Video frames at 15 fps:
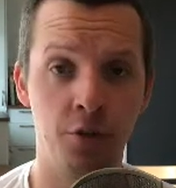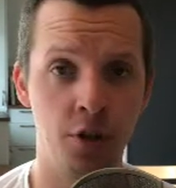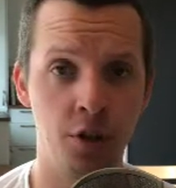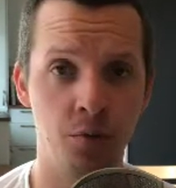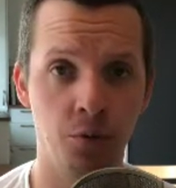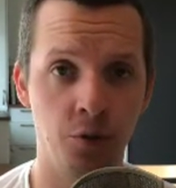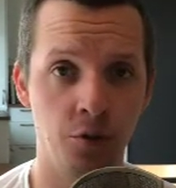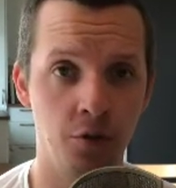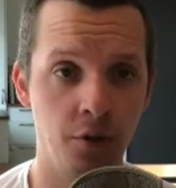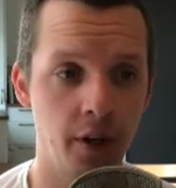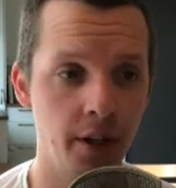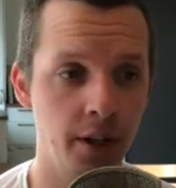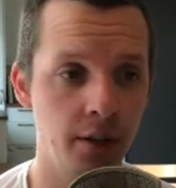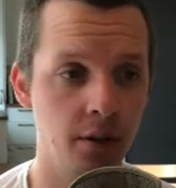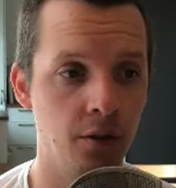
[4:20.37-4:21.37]
just want to
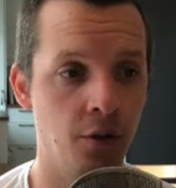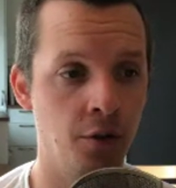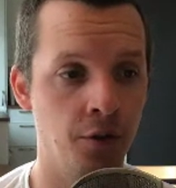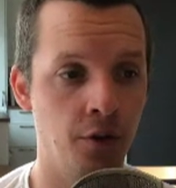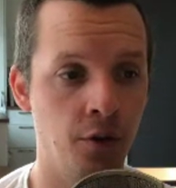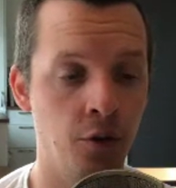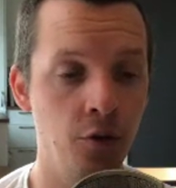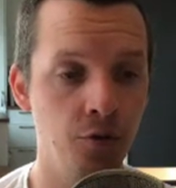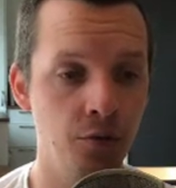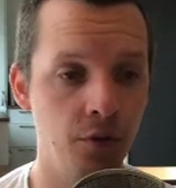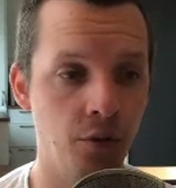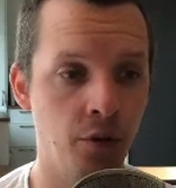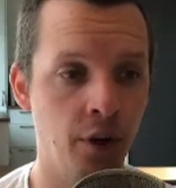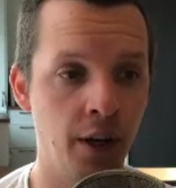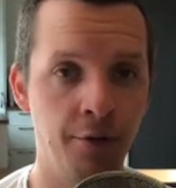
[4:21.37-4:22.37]
try it on your
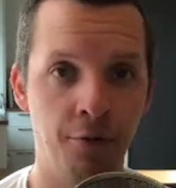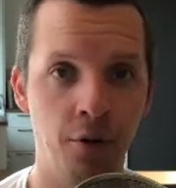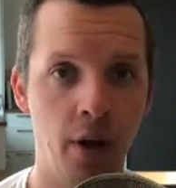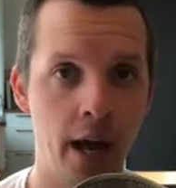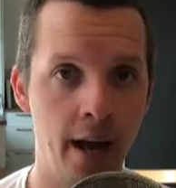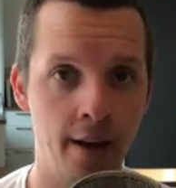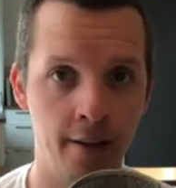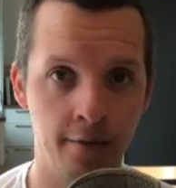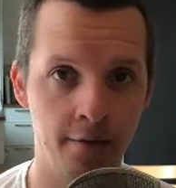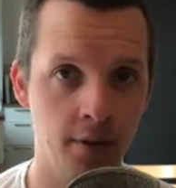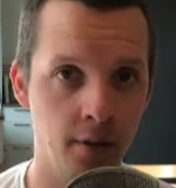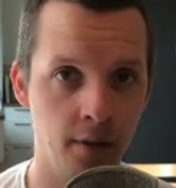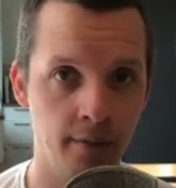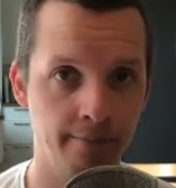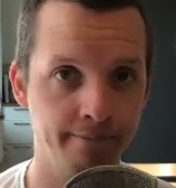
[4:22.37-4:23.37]
own, or if you
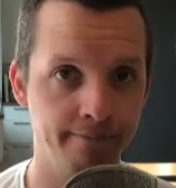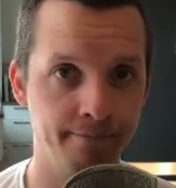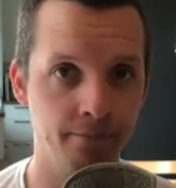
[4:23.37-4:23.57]
have